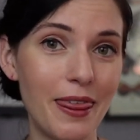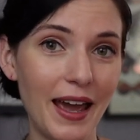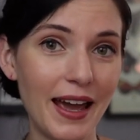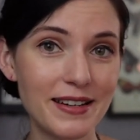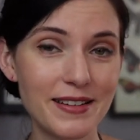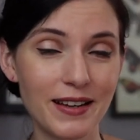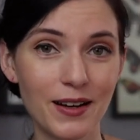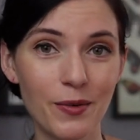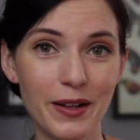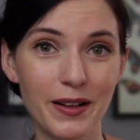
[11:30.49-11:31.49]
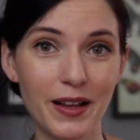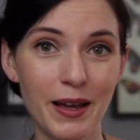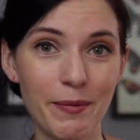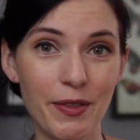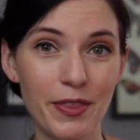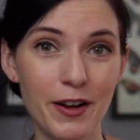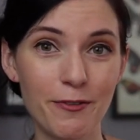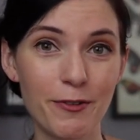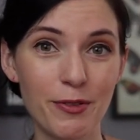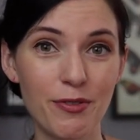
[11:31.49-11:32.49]
that while I'm out
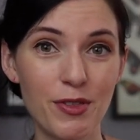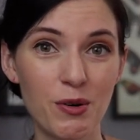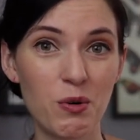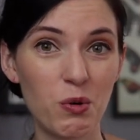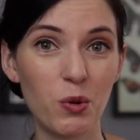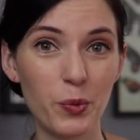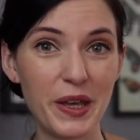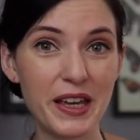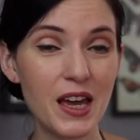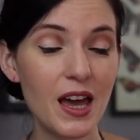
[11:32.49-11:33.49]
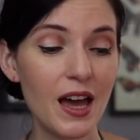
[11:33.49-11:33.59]
there for the whole week.